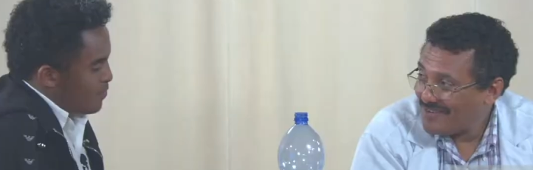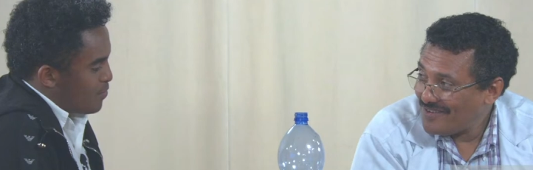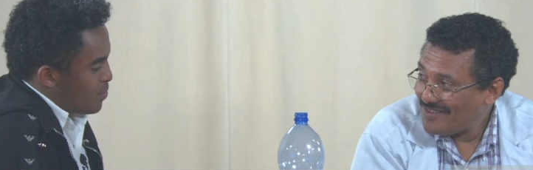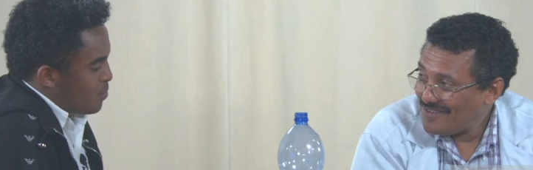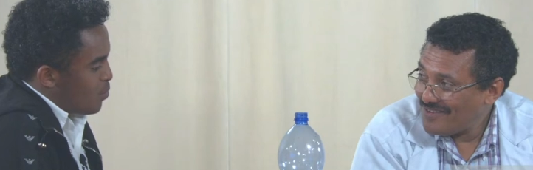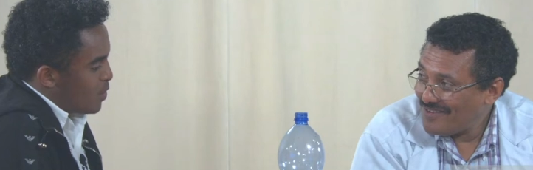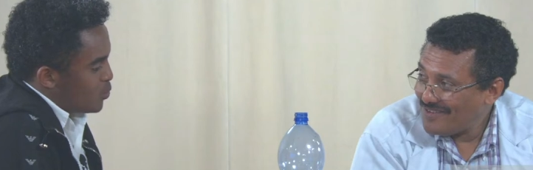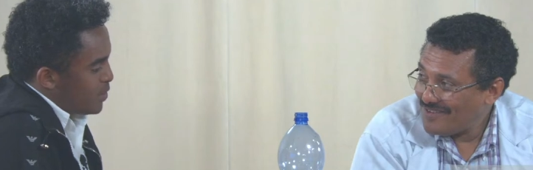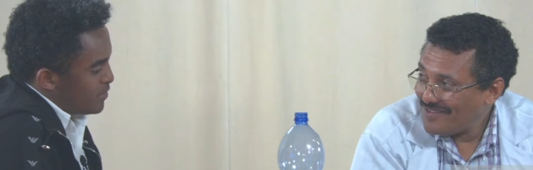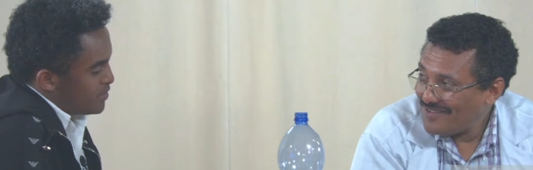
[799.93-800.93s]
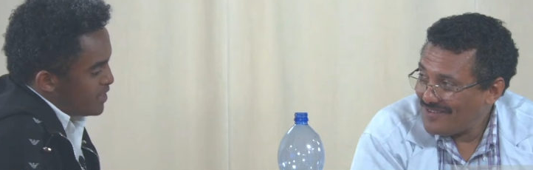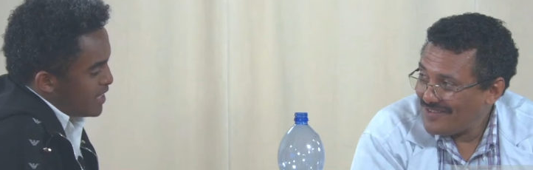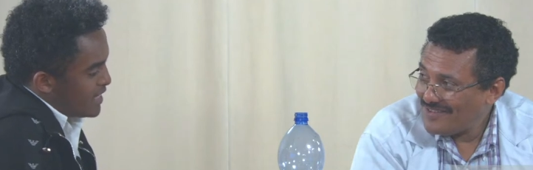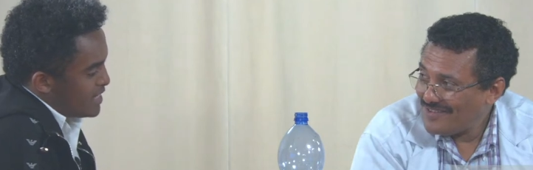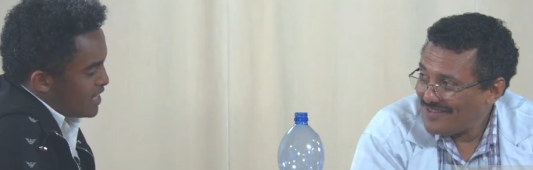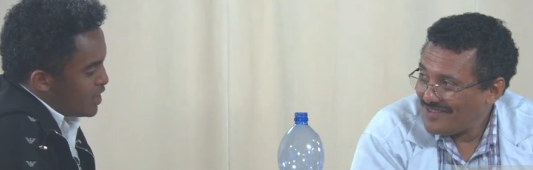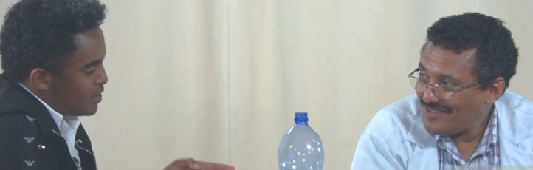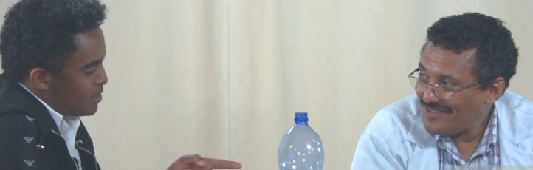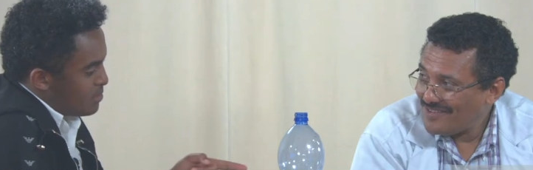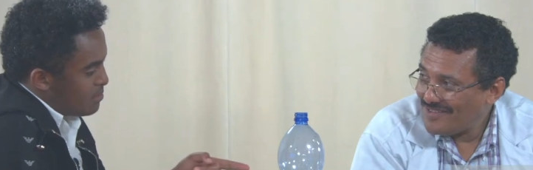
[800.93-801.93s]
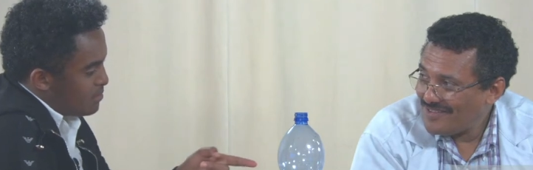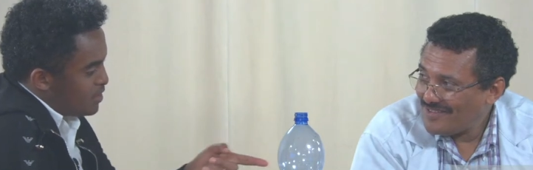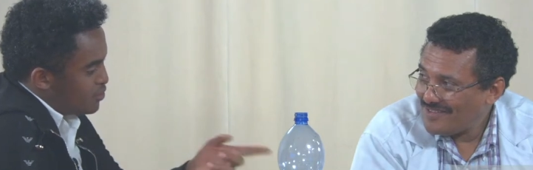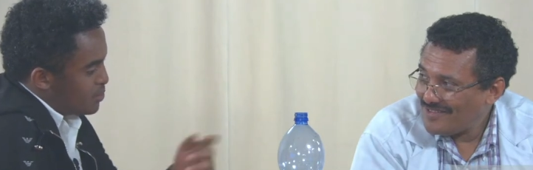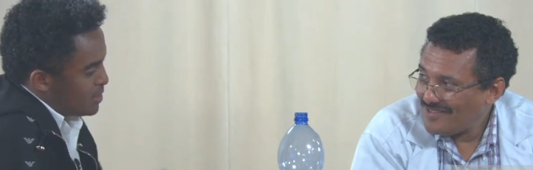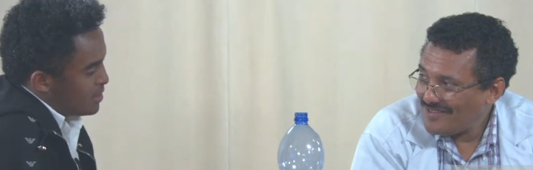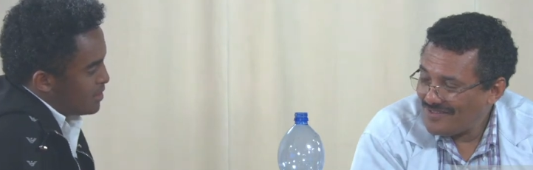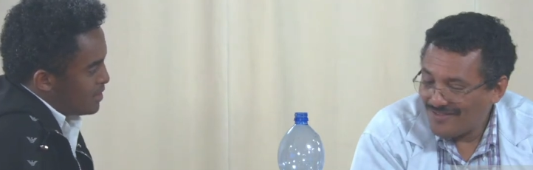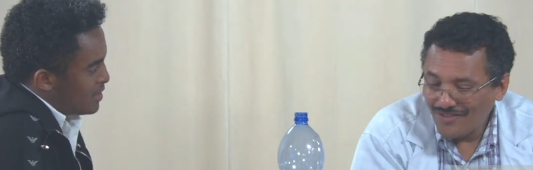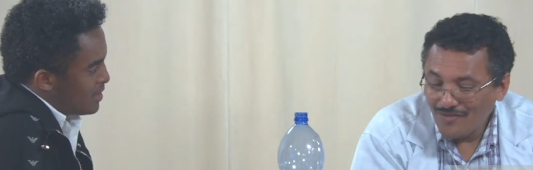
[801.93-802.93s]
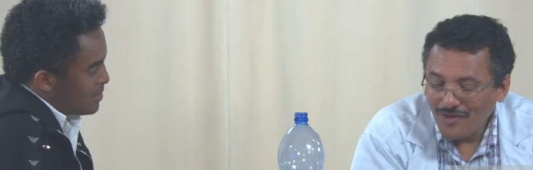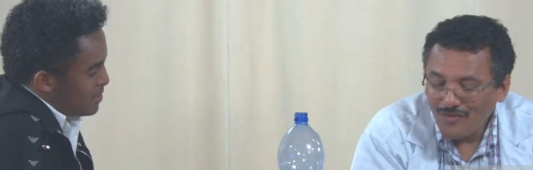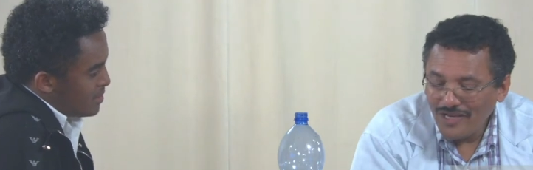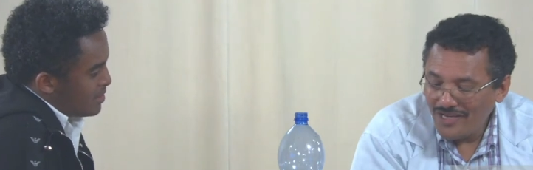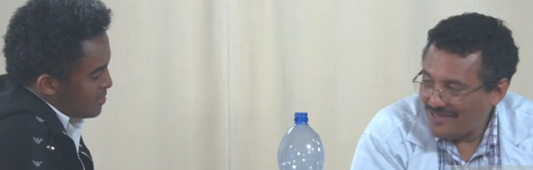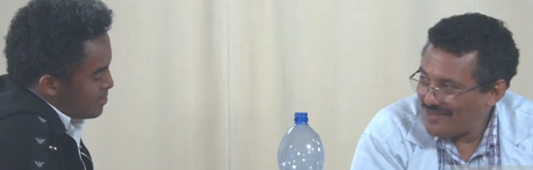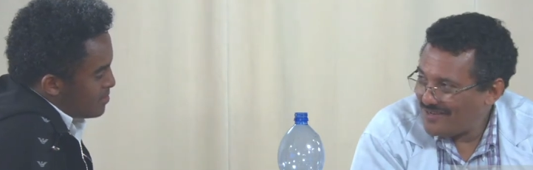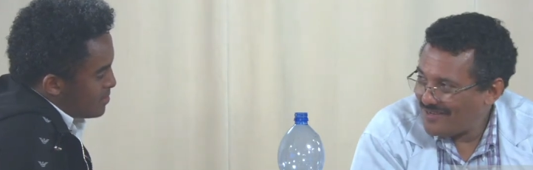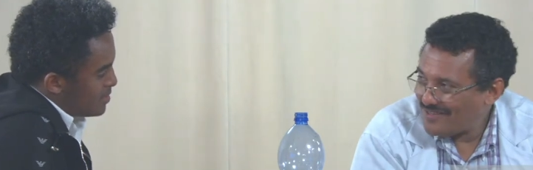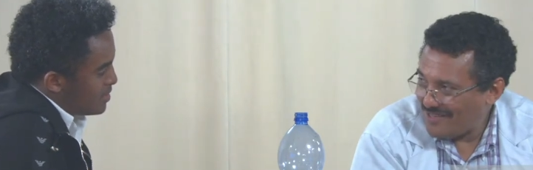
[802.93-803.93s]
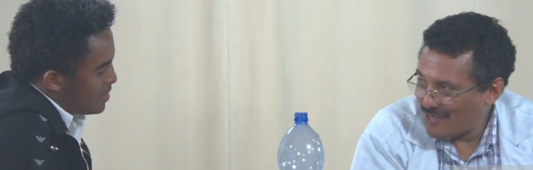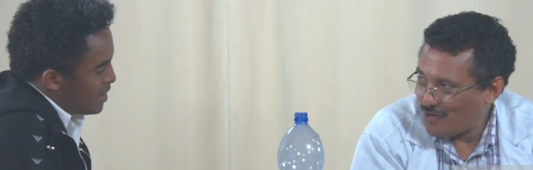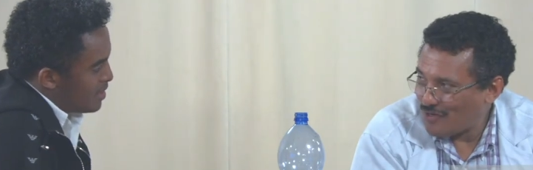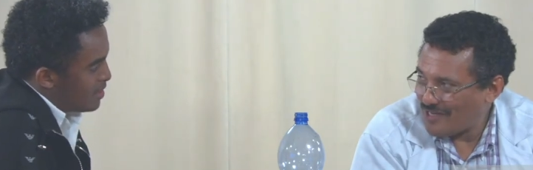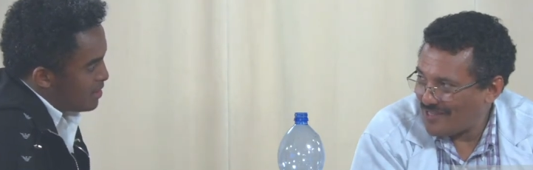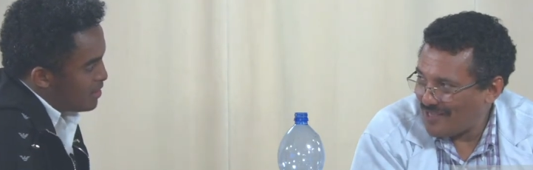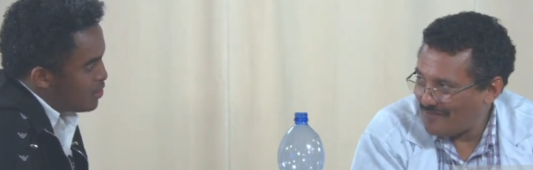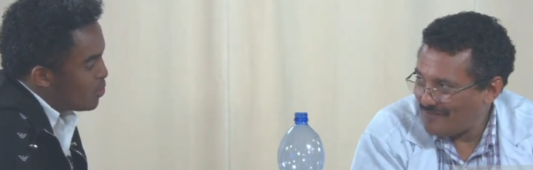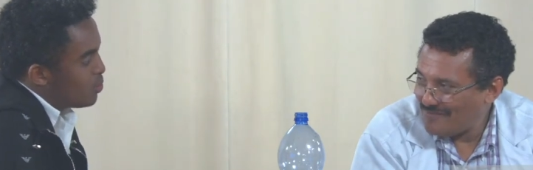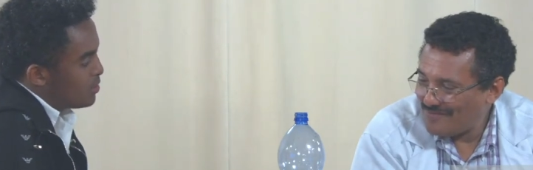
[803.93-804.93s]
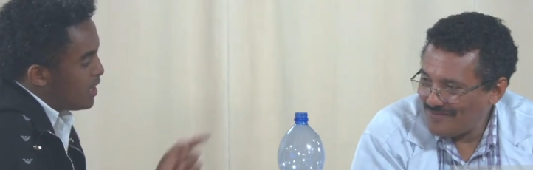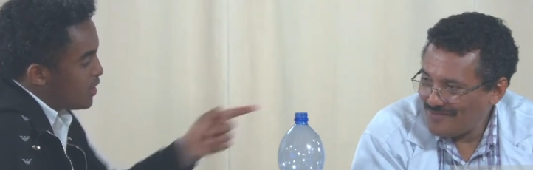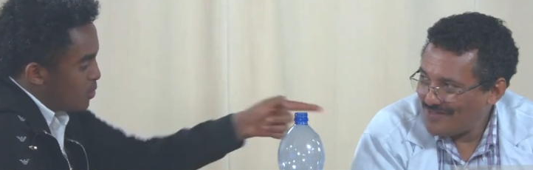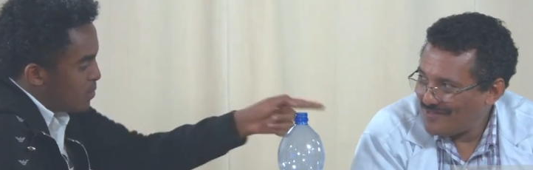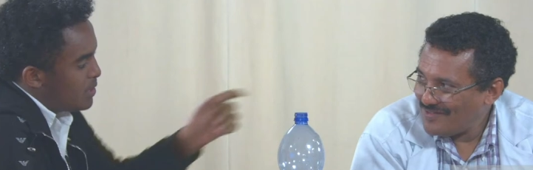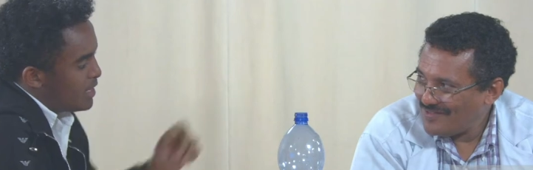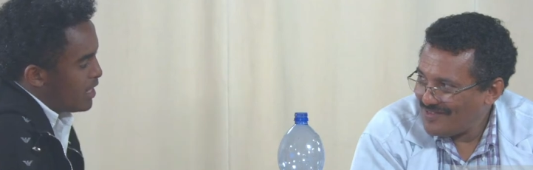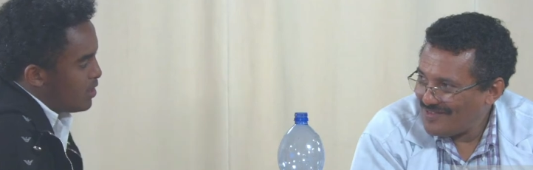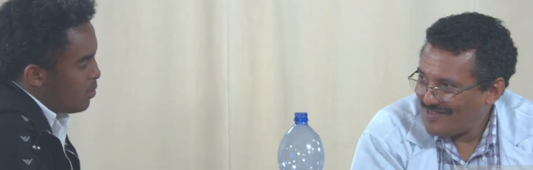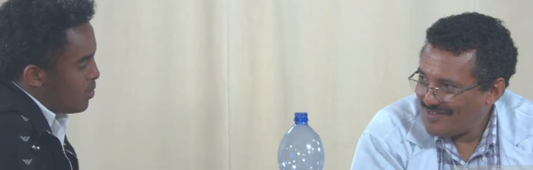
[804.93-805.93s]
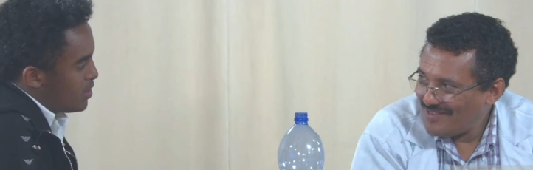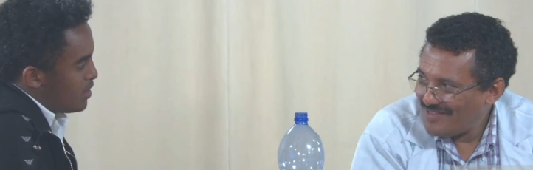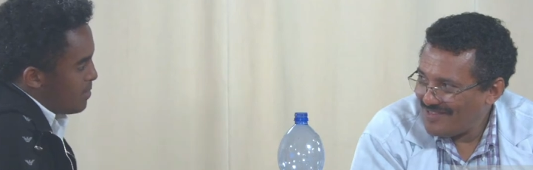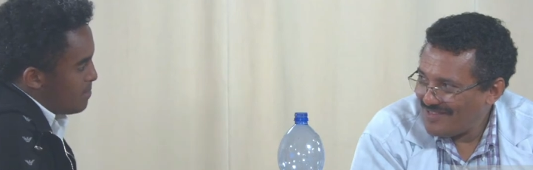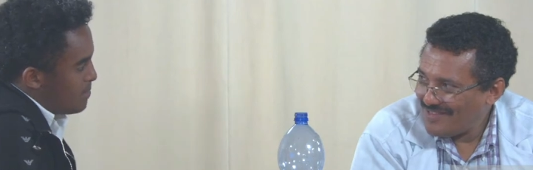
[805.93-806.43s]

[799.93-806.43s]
Speaker 1: from what we have seen i think it
Speaker 2: this one this one will take longer time no
Speaker 1: that one will take longer time